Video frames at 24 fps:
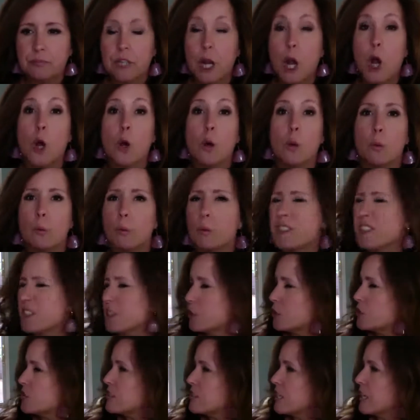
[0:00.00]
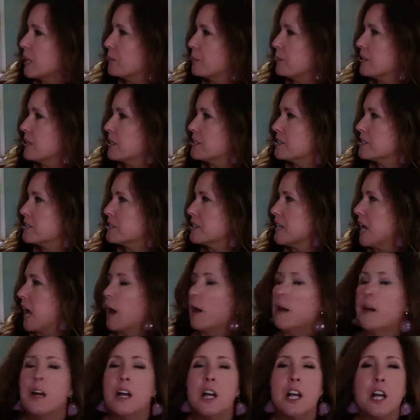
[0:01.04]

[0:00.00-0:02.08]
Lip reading: Oh, what's Thursday IPS? Yeah.